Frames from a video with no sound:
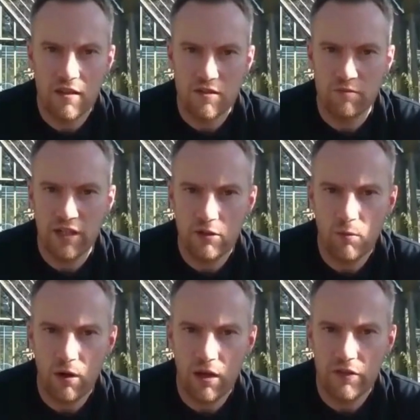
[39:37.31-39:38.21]
There's some really
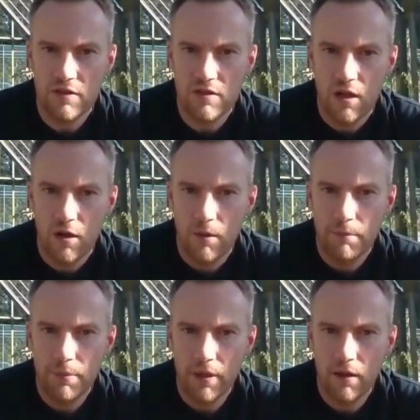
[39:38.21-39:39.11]
good ones,
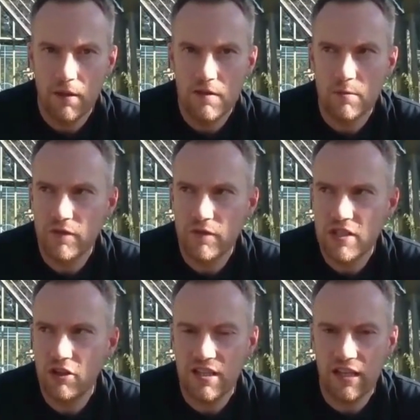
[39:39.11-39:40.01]
but so it's
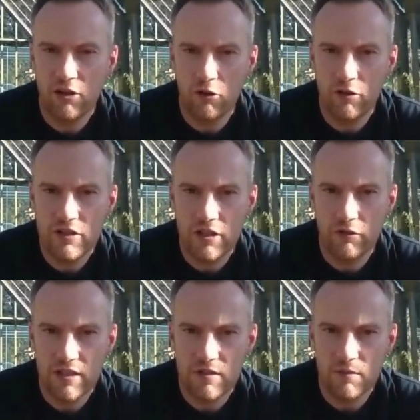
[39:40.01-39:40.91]
obviously not a
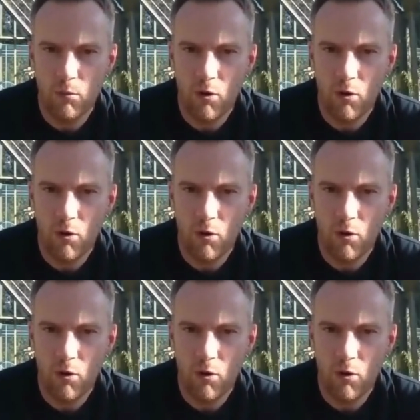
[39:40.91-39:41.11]
technology reason.